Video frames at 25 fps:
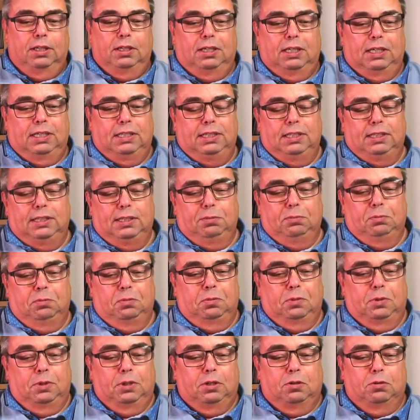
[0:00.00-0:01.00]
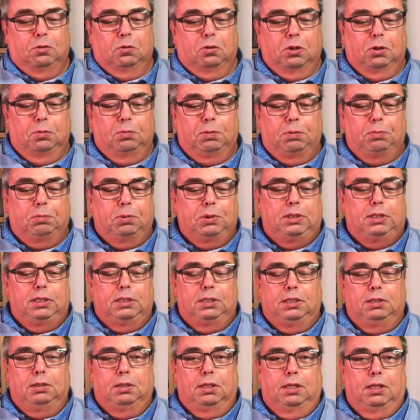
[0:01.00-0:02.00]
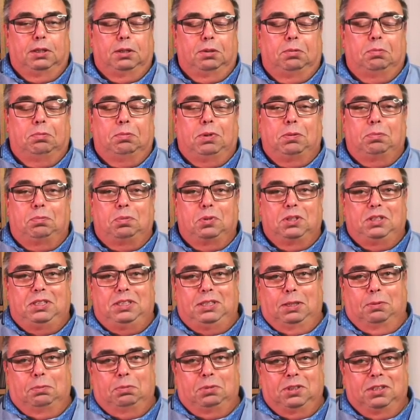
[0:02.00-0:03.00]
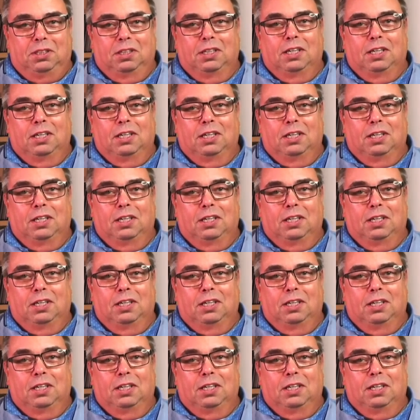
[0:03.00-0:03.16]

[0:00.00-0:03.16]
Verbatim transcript: a system called membership, memberships.